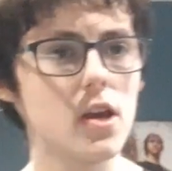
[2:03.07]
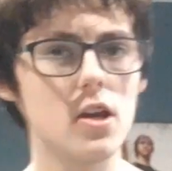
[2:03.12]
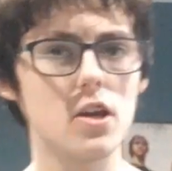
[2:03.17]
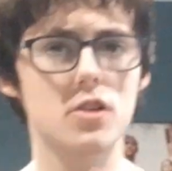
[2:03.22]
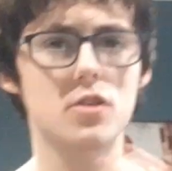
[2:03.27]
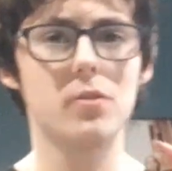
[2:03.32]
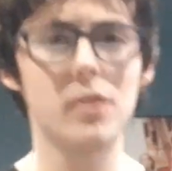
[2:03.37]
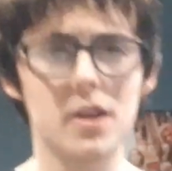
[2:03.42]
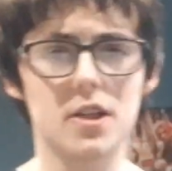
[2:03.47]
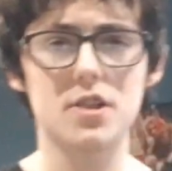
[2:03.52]

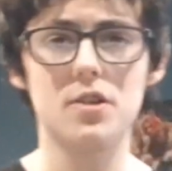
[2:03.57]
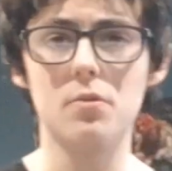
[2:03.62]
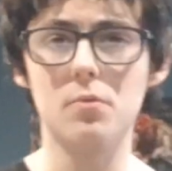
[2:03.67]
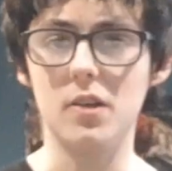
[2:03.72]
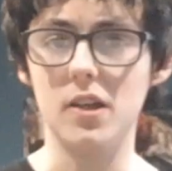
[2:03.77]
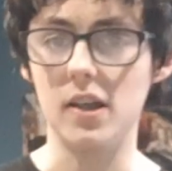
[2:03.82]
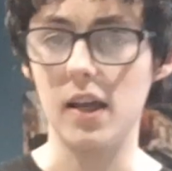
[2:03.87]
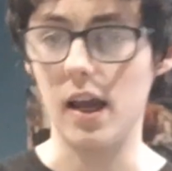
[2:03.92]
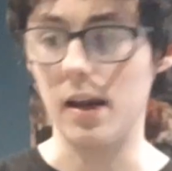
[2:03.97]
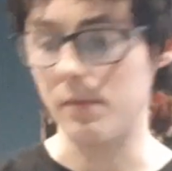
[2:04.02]
So let's do it
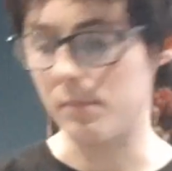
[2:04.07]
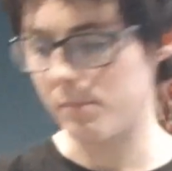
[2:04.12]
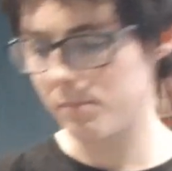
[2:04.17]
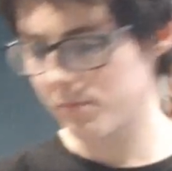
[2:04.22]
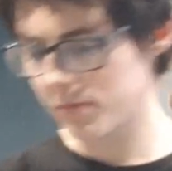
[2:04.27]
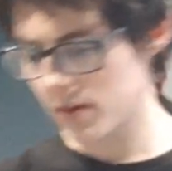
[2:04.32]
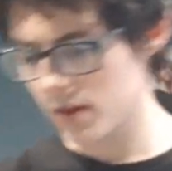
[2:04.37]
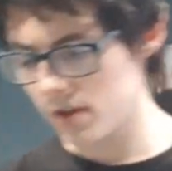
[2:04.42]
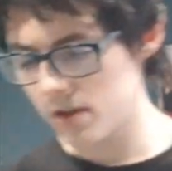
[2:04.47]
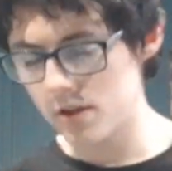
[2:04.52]
again.
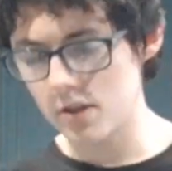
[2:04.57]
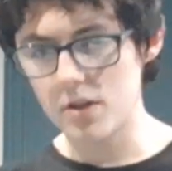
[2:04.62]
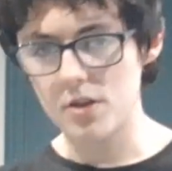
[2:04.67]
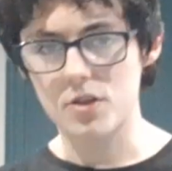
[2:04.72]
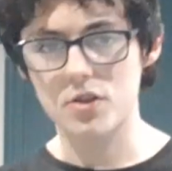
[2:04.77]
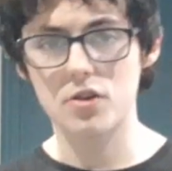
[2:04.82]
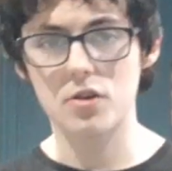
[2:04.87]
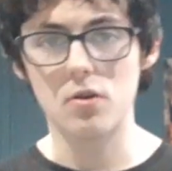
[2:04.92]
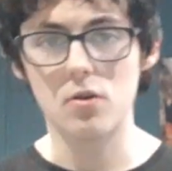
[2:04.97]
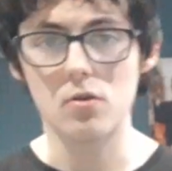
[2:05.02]

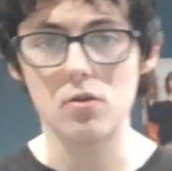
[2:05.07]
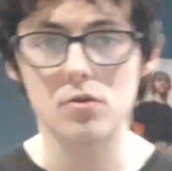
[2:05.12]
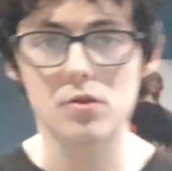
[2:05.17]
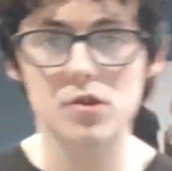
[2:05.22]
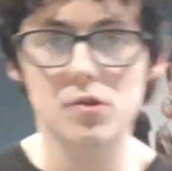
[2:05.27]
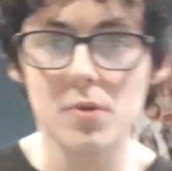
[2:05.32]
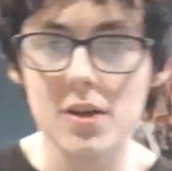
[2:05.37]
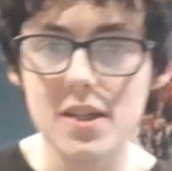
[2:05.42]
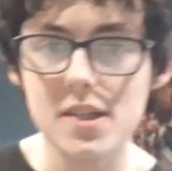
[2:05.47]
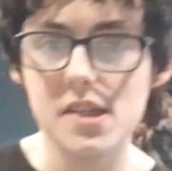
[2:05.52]
So
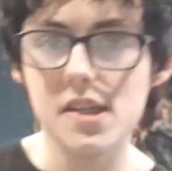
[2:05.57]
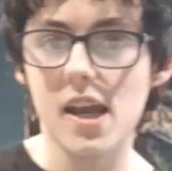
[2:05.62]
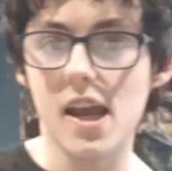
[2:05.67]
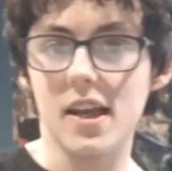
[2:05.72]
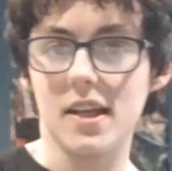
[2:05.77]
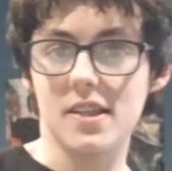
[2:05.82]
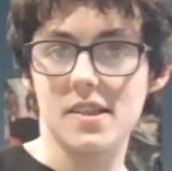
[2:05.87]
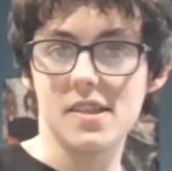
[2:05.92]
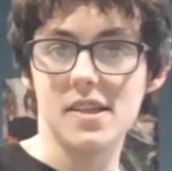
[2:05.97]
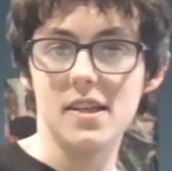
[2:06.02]

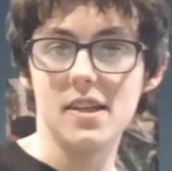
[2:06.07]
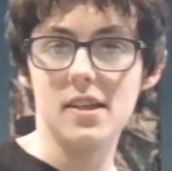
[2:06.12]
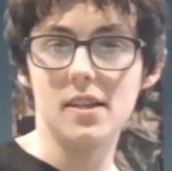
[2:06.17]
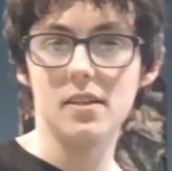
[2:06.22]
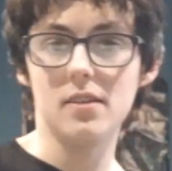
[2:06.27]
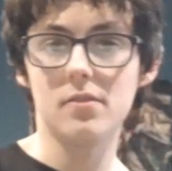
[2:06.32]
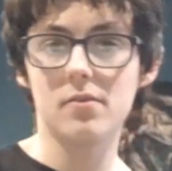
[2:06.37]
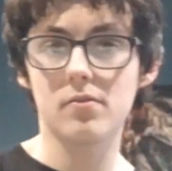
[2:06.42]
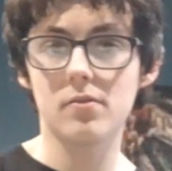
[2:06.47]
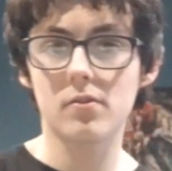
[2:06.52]

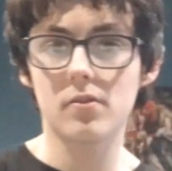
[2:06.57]
2018,